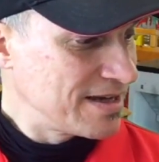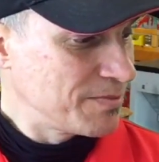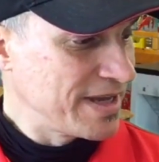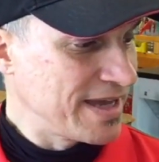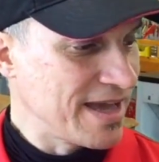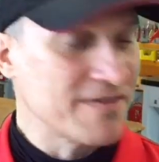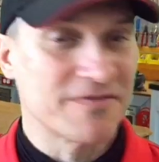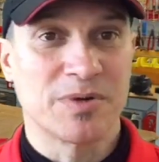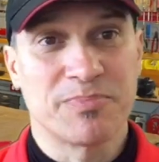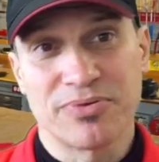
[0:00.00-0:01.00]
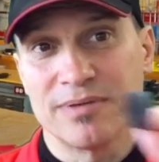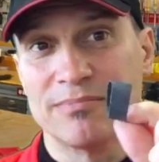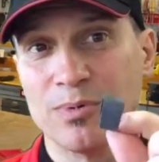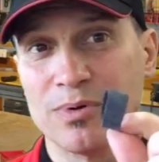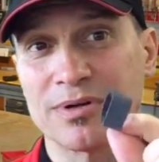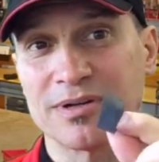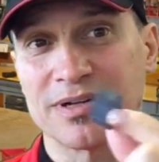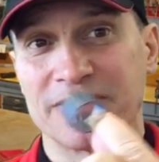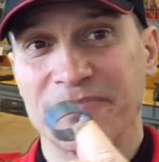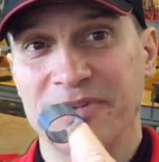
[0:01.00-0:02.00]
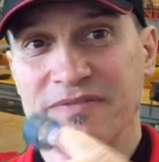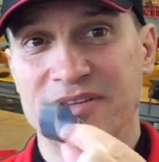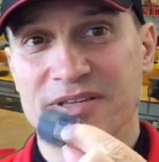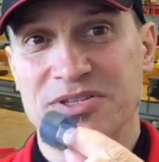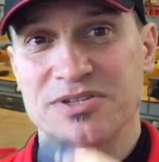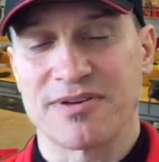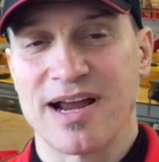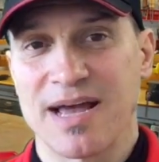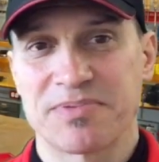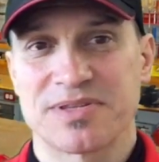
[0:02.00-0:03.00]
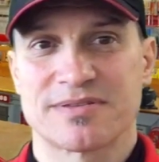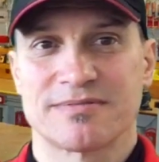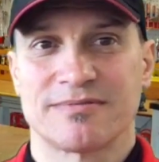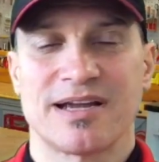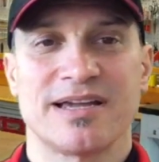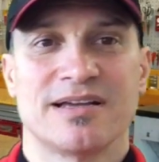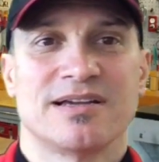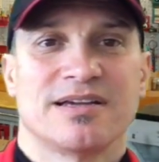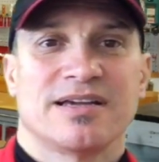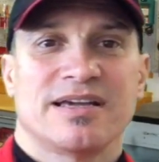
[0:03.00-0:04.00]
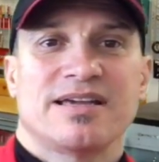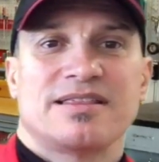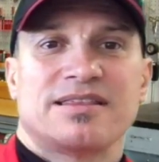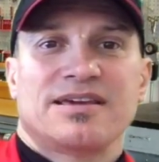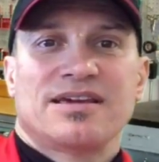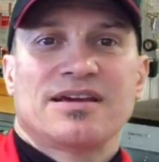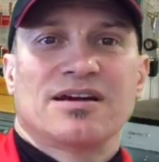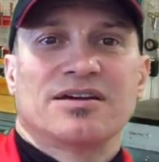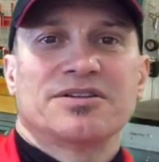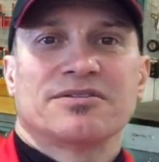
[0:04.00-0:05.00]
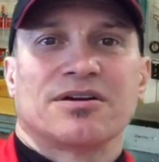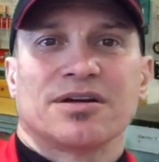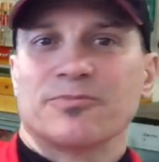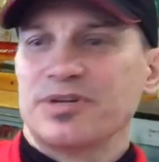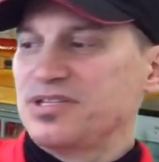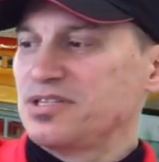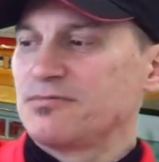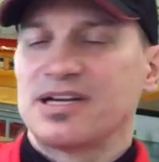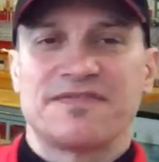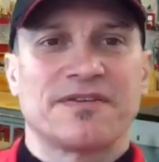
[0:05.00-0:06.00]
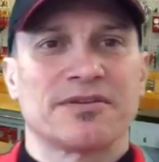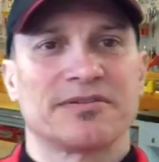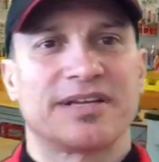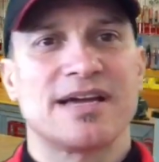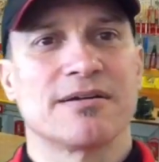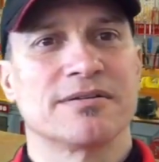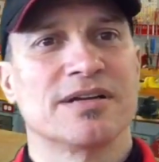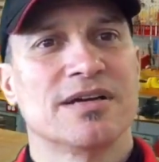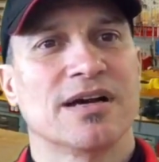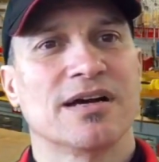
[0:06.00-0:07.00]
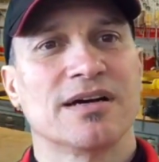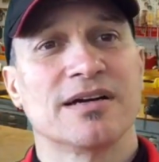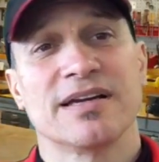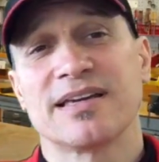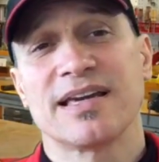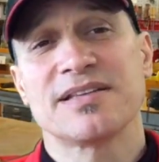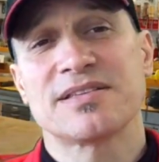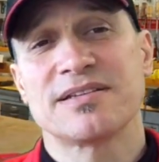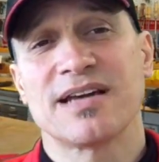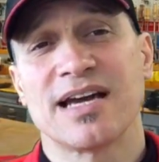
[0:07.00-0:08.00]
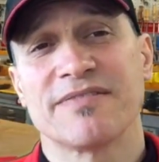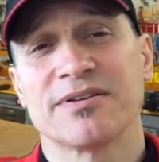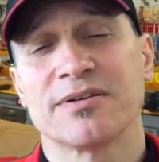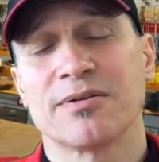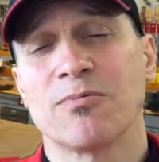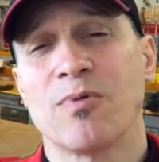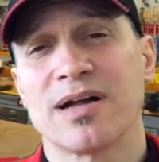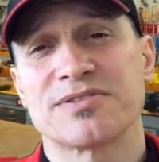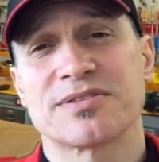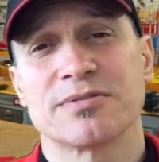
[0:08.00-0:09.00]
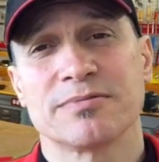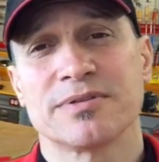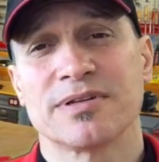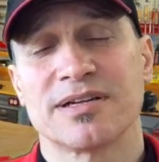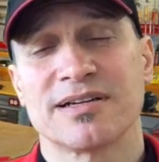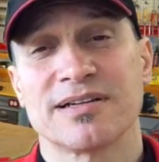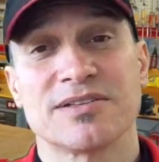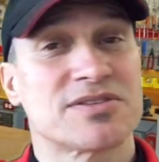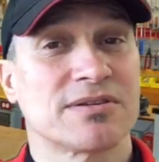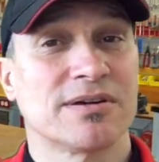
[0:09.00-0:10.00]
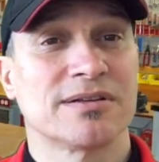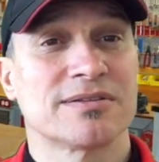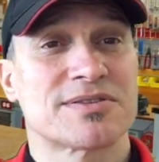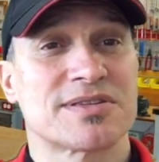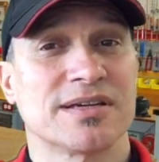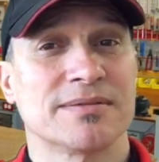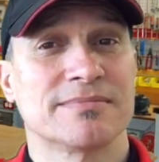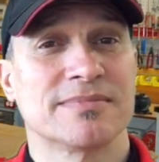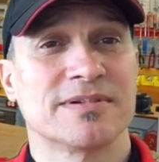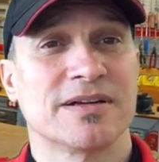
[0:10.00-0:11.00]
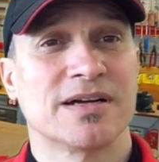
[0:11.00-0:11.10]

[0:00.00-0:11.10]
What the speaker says: we put more of these straps, right, in the underarm region, right, farther down, in case a diver wants to install some